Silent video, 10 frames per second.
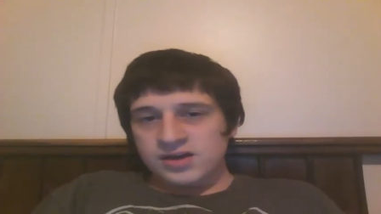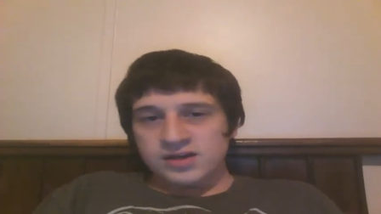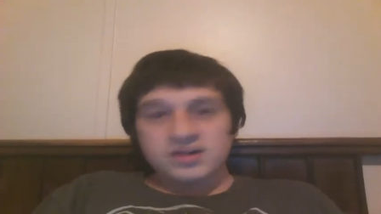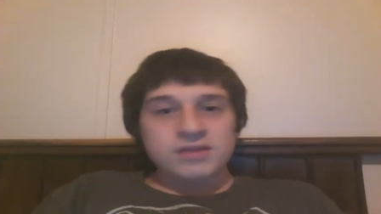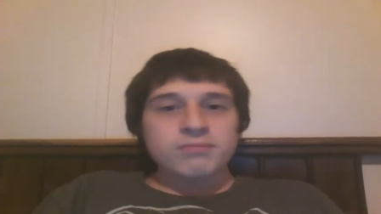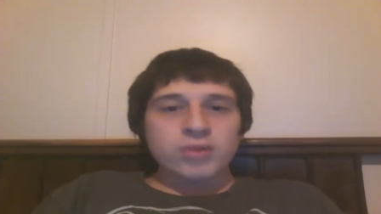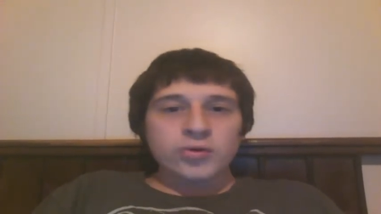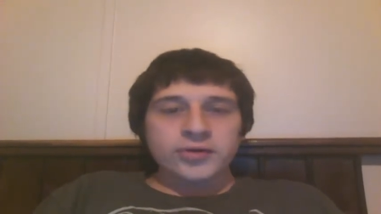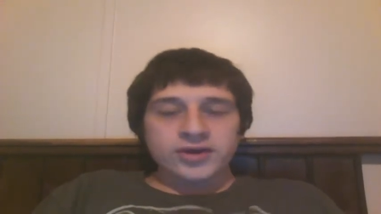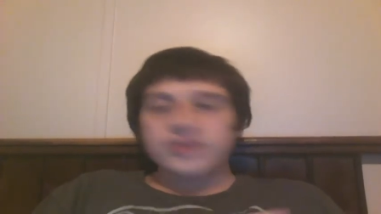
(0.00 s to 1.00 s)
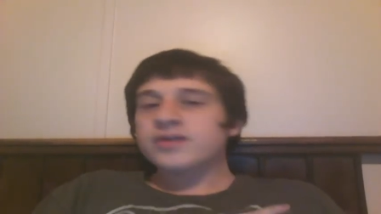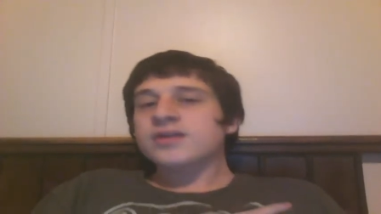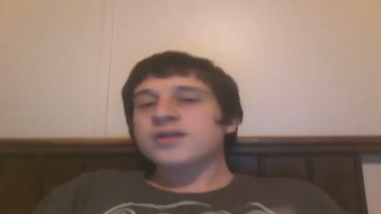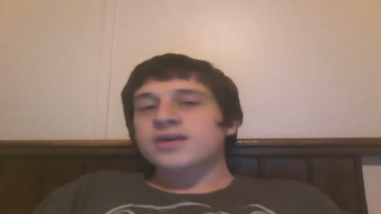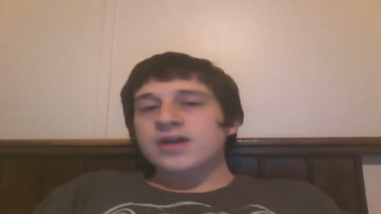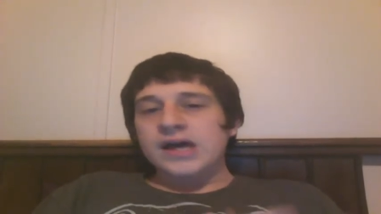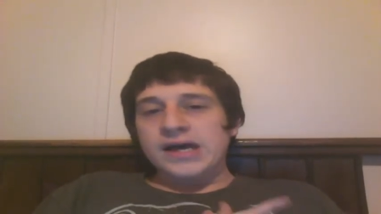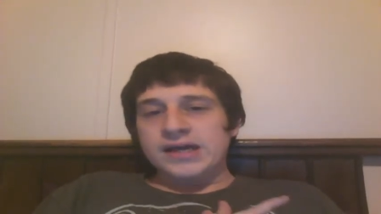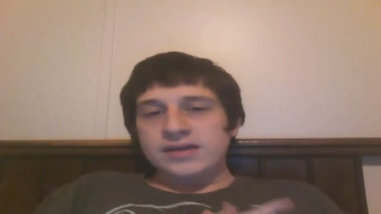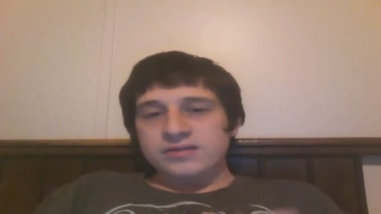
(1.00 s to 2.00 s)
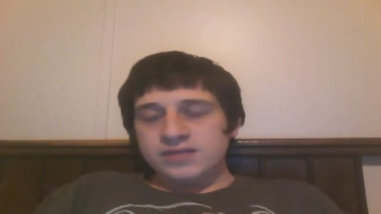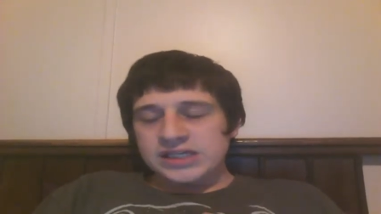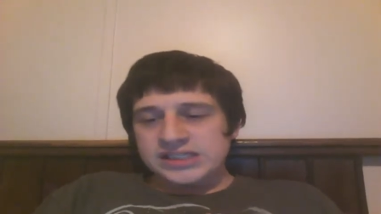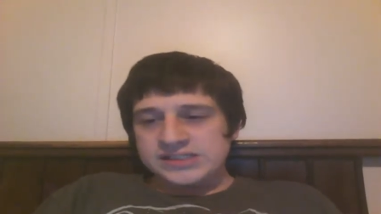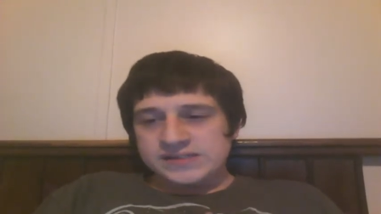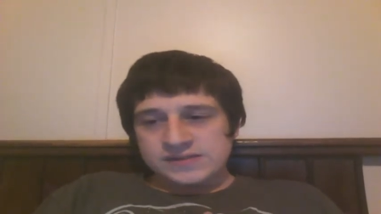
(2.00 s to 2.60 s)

again, bullied. Uh, it's